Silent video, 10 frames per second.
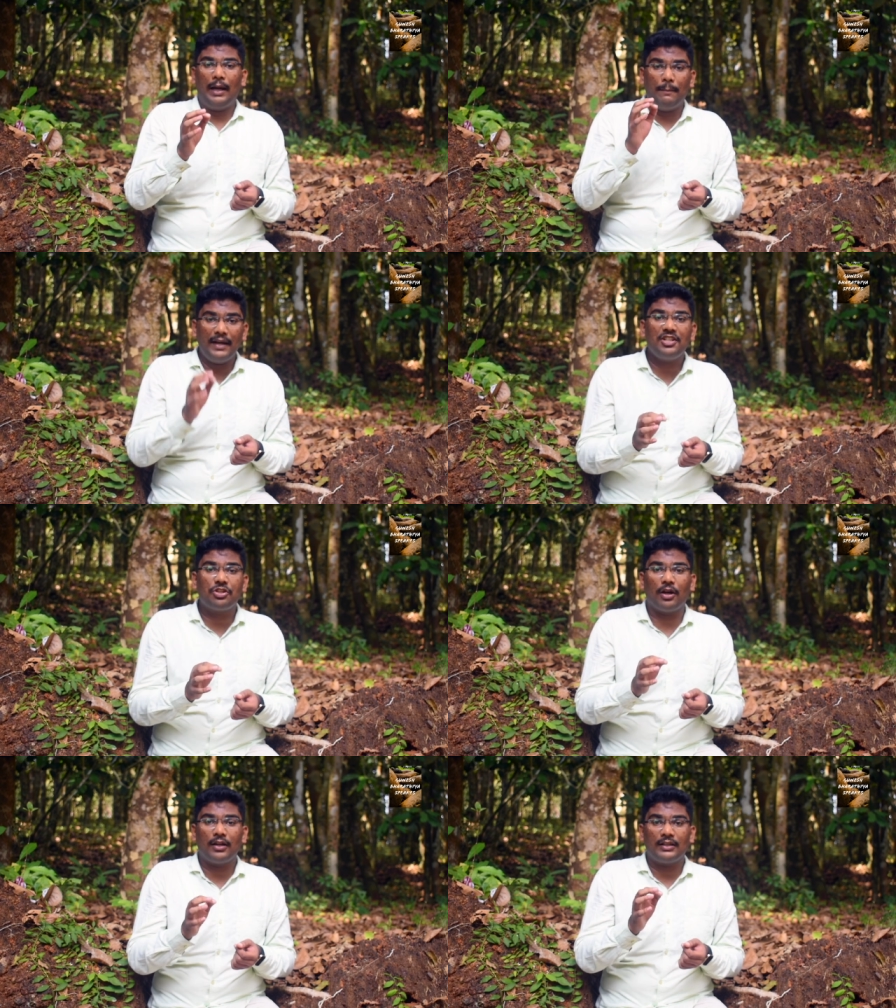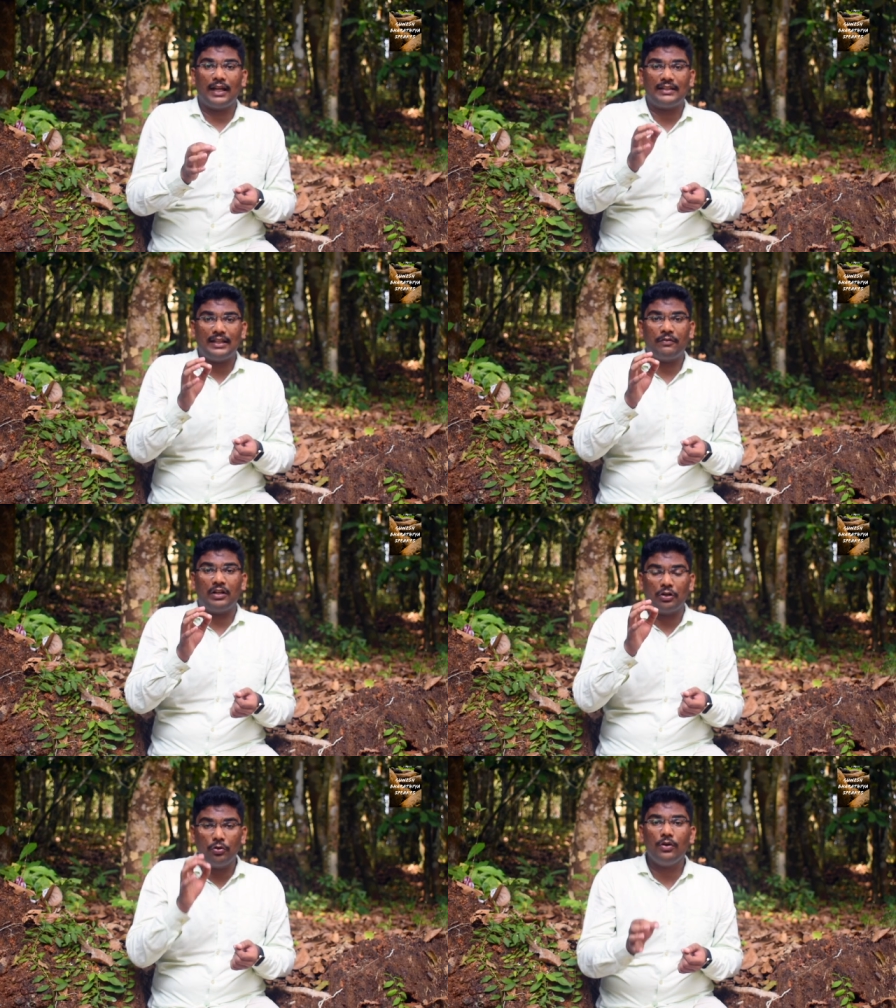and made sure that
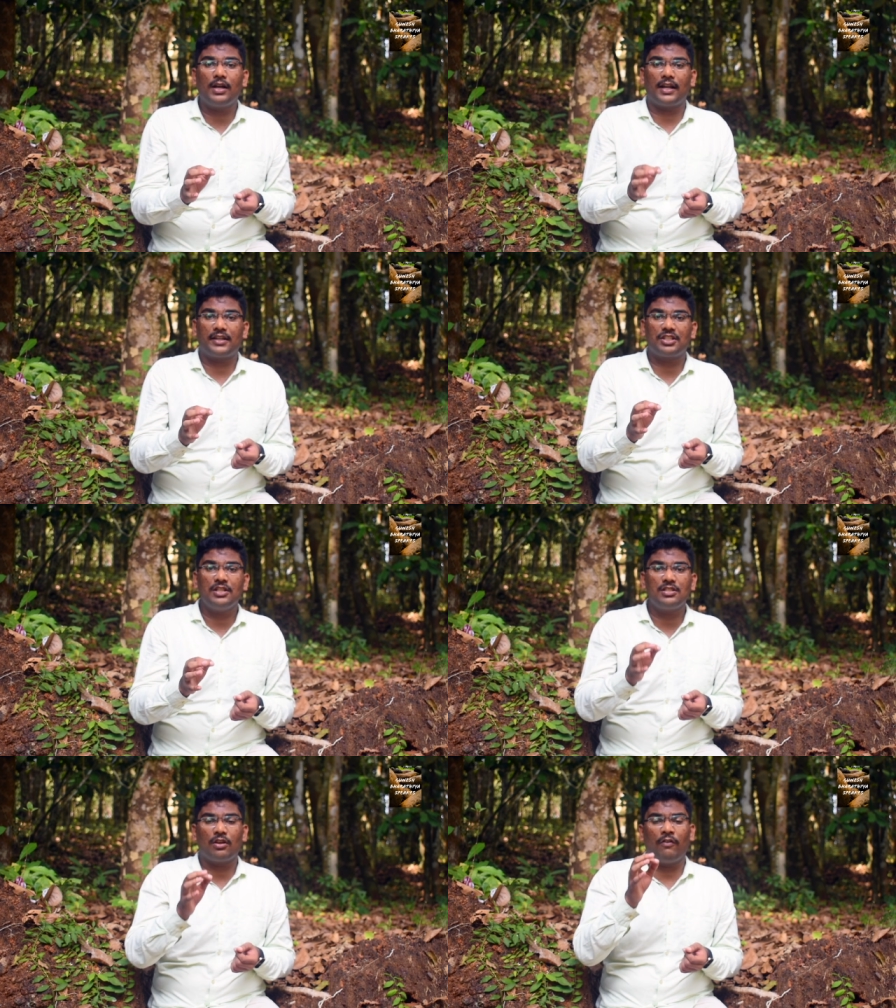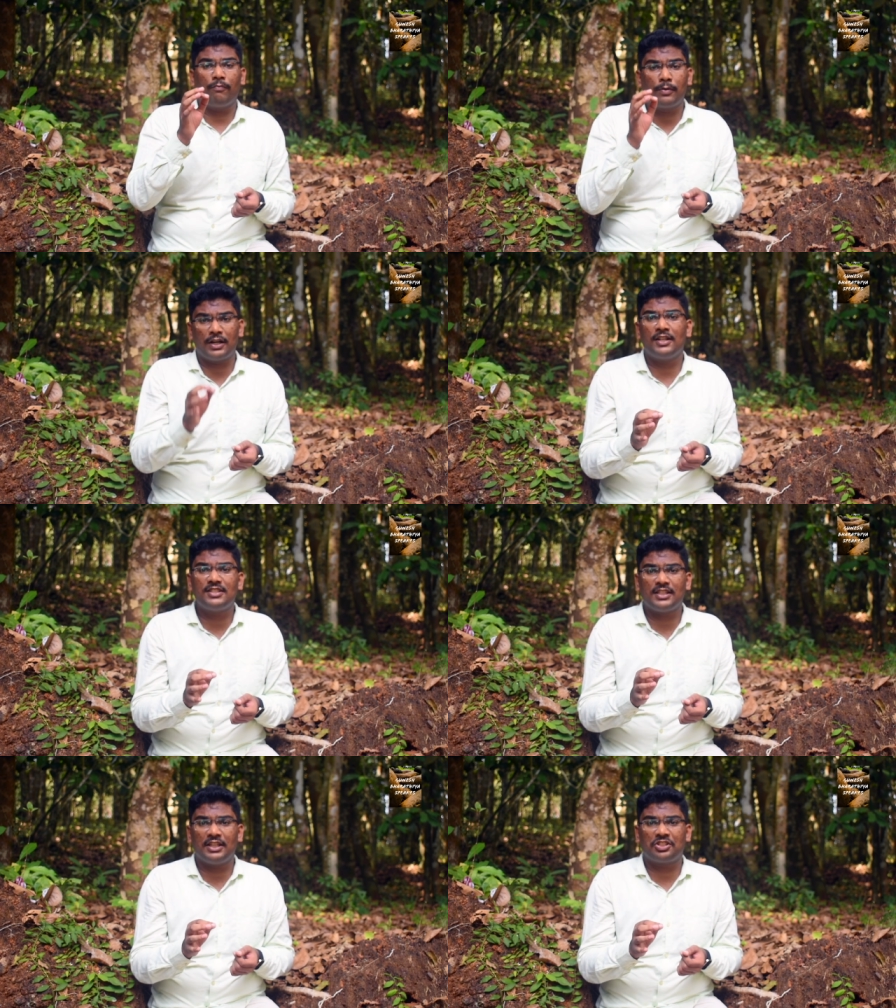there were no corrections of
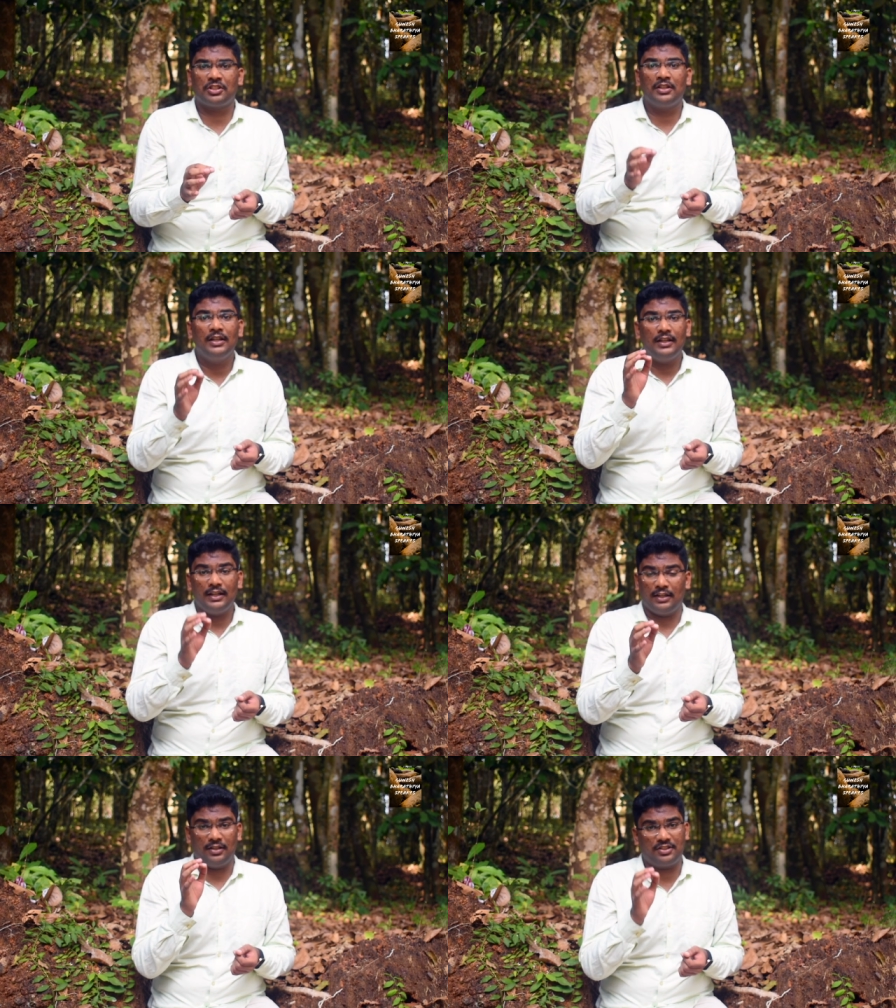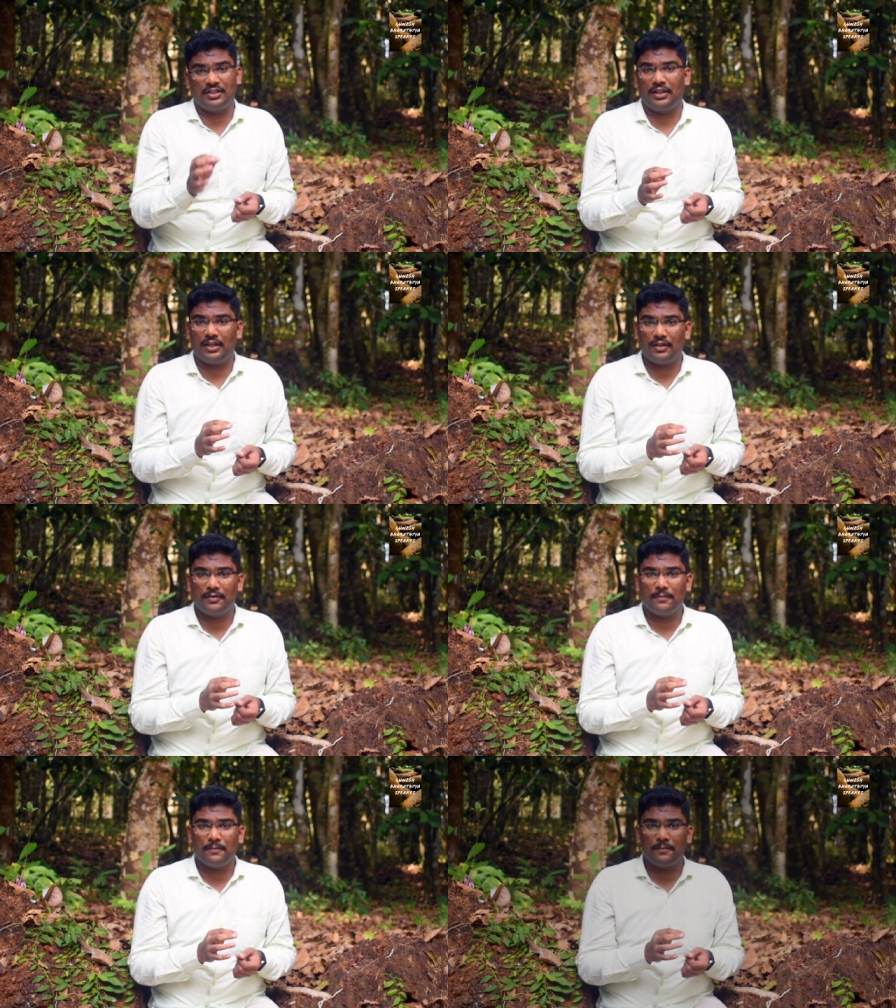pronunciation in her
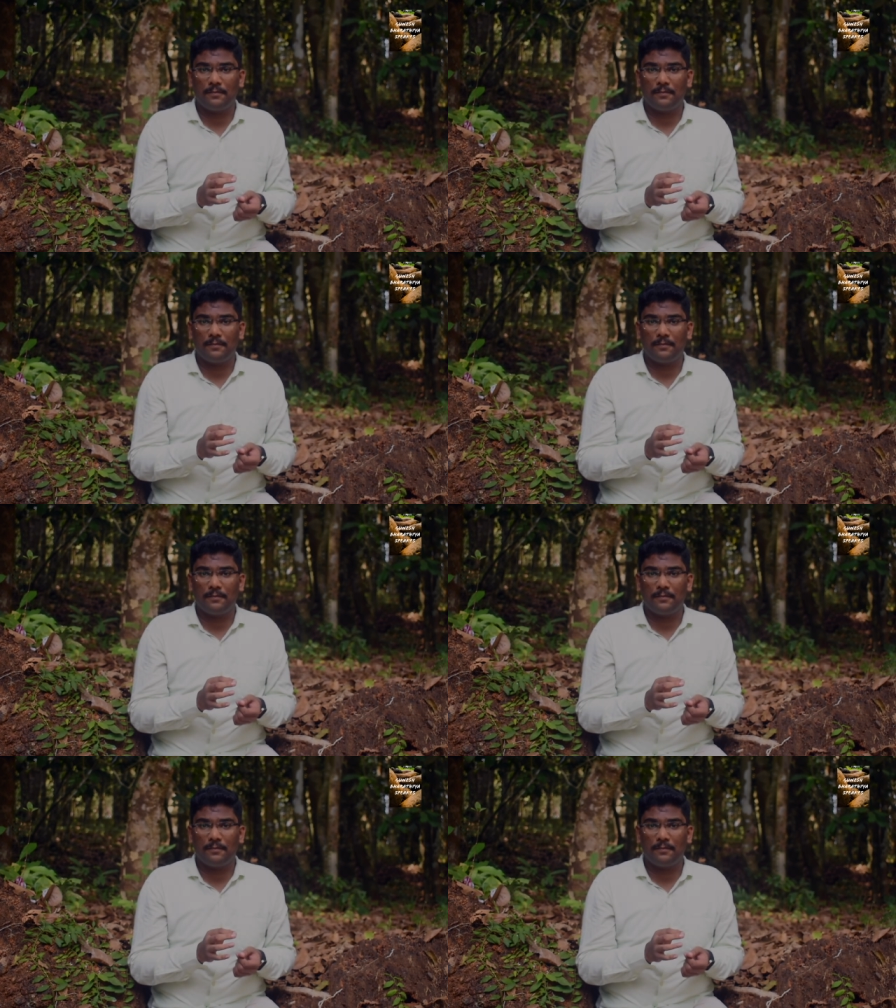singing.